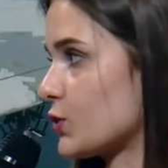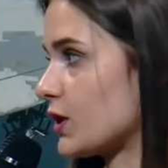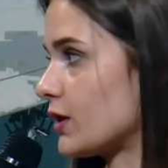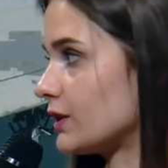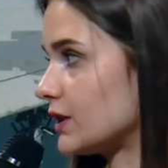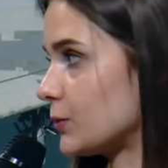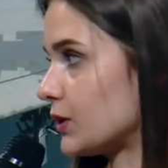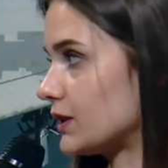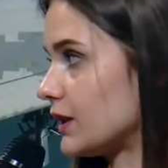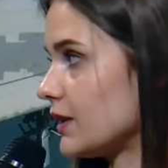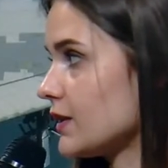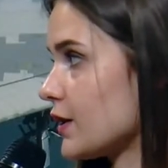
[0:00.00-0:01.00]
Dear colleagues,
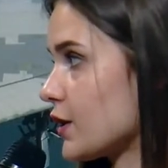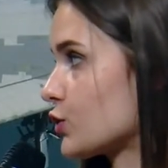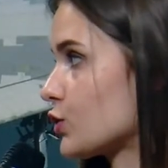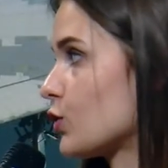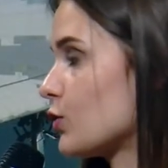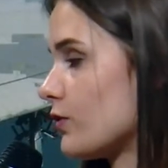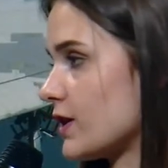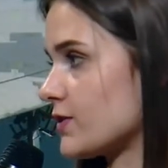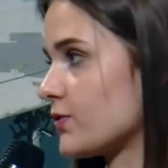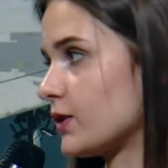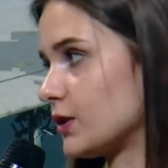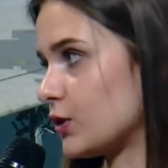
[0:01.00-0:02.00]
I would like to
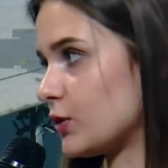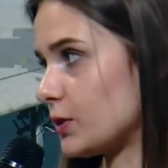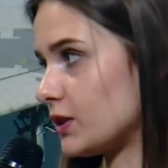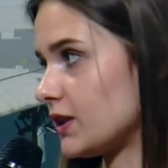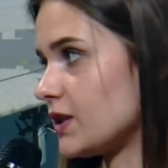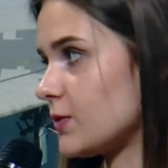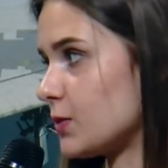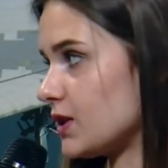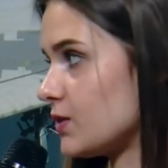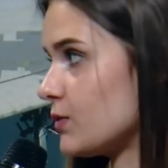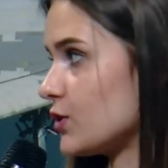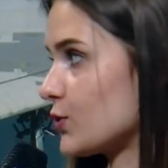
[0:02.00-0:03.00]
say that you
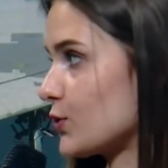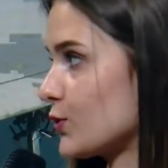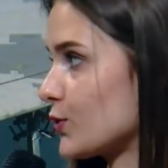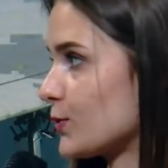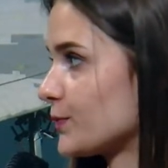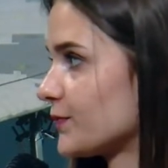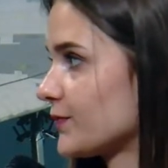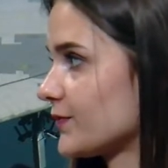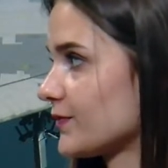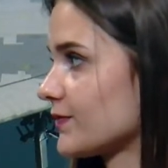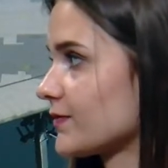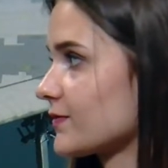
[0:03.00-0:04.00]
have a chance to
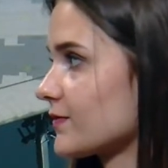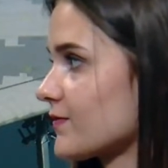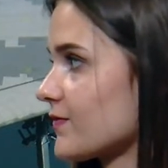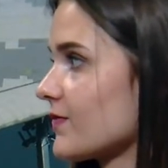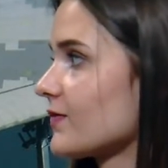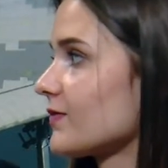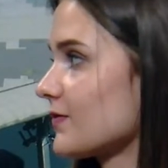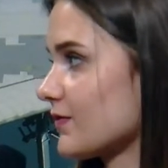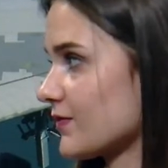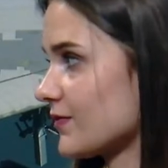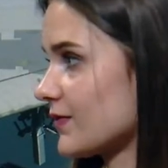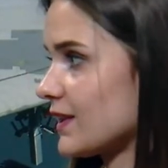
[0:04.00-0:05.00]
ask a
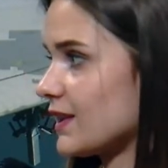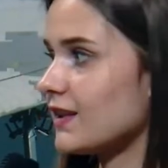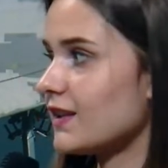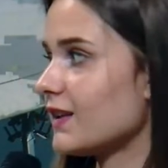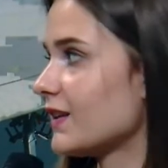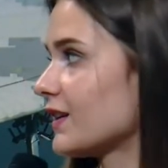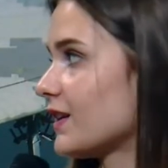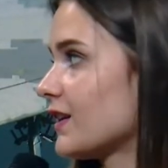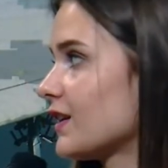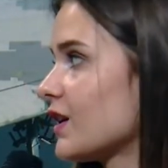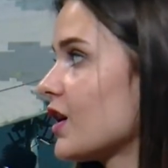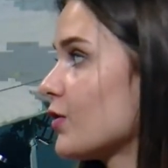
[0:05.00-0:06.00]
question. If you have one, please
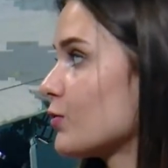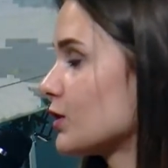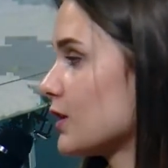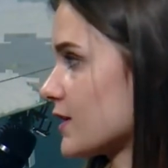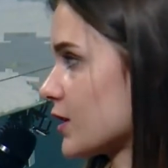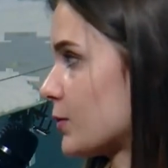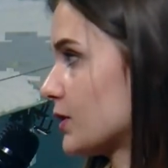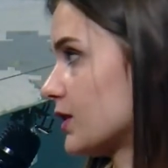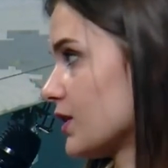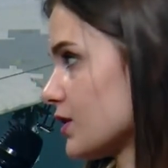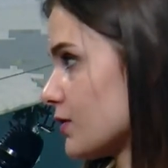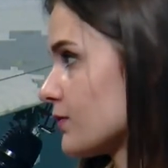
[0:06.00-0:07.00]
raise your hand.
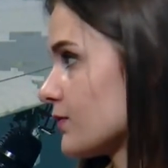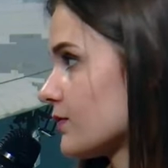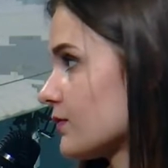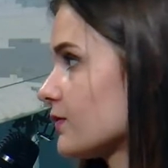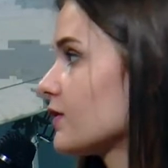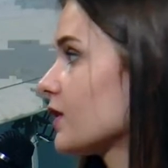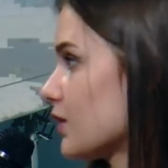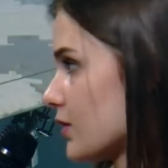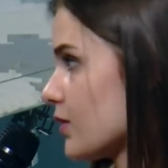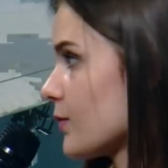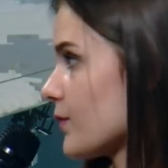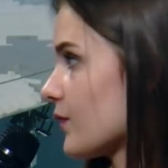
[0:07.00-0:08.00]
Okay,
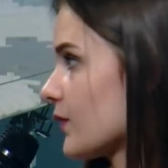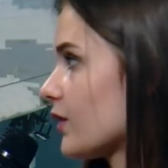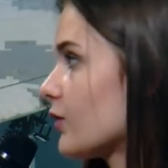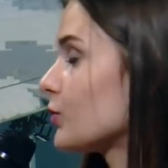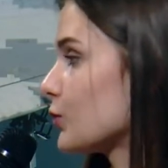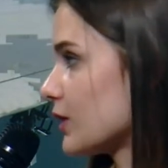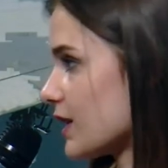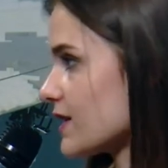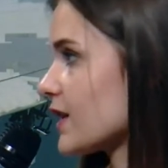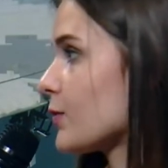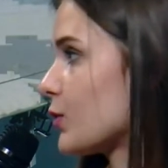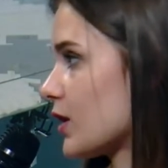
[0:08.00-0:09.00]
question, please.
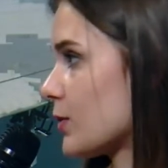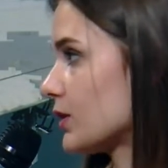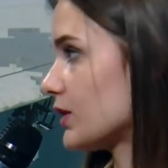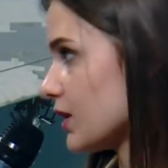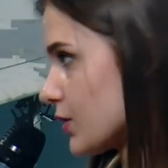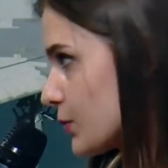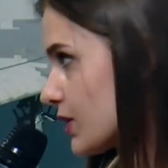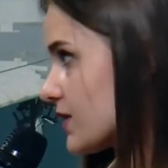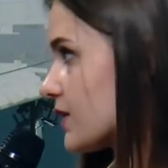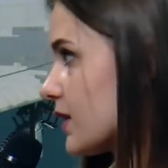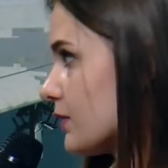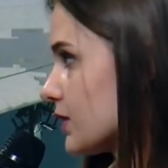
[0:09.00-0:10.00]

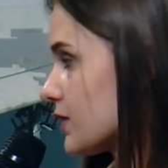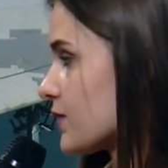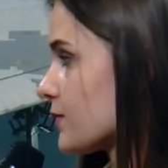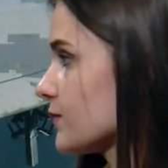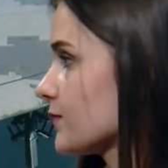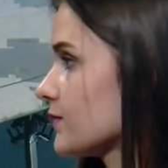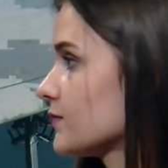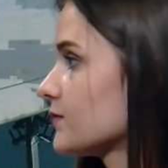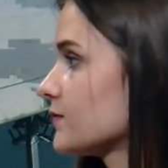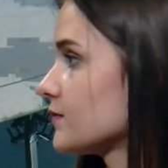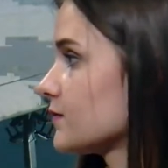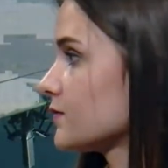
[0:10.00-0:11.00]
Yeah, looks like we have questions.